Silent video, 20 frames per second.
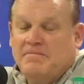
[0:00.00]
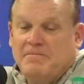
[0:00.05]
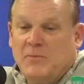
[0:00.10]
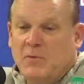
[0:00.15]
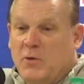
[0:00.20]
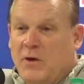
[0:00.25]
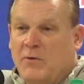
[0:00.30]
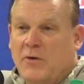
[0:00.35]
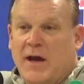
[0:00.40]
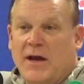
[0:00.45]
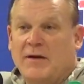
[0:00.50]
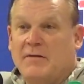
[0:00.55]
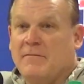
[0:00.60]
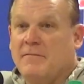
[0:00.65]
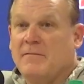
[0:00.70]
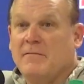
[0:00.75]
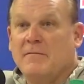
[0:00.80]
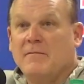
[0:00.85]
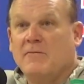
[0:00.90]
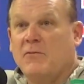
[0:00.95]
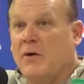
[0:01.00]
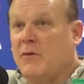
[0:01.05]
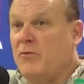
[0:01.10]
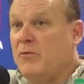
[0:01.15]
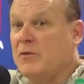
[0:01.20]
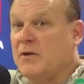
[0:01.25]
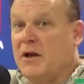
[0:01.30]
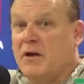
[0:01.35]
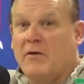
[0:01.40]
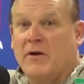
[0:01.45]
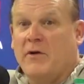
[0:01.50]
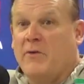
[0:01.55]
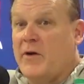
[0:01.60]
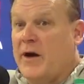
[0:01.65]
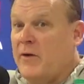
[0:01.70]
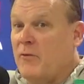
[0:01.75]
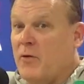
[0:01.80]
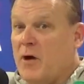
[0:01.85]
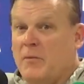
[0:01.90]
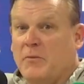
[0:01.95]
We literally
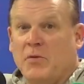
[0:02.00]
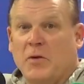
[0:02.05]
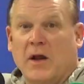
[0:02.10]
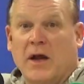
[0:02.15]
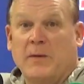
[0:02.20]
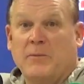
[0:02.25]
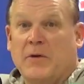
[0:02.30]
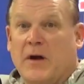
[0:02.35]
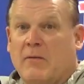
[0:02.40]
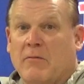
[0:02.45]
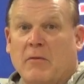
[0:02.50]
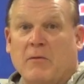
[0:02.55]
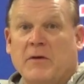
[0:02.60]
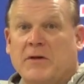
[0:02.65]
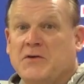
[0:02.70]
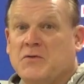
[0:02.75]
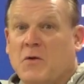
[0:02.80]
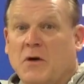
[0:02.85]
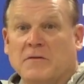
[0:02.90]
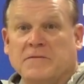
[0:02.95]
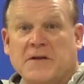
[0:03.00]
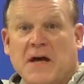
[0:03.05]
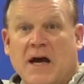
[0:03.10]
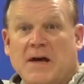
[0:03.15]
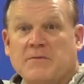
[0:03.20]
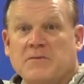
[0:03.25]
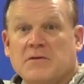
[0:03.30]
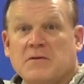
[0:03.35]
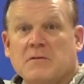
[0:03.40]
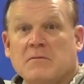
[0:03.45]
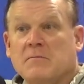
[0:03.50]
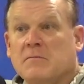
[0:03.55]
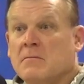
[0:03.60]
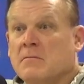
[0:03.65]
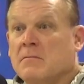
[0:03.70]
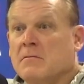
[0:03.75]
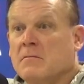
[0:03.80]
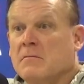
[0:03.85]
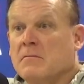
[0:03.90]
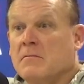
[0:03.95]
ran one play probably 12
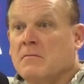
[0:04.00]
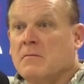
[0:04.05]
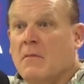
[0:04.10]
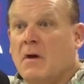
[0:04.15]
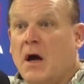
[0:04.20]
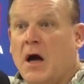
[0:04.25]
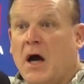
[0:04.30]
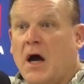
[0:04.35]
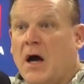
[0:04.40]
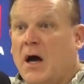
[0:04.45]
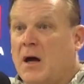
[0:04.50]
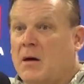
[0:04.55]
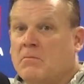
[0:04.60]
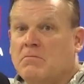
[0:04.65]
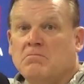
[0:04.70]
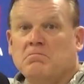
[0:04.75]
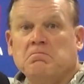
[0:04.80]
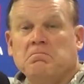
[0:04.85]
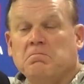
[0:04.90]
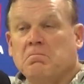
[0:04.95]
times.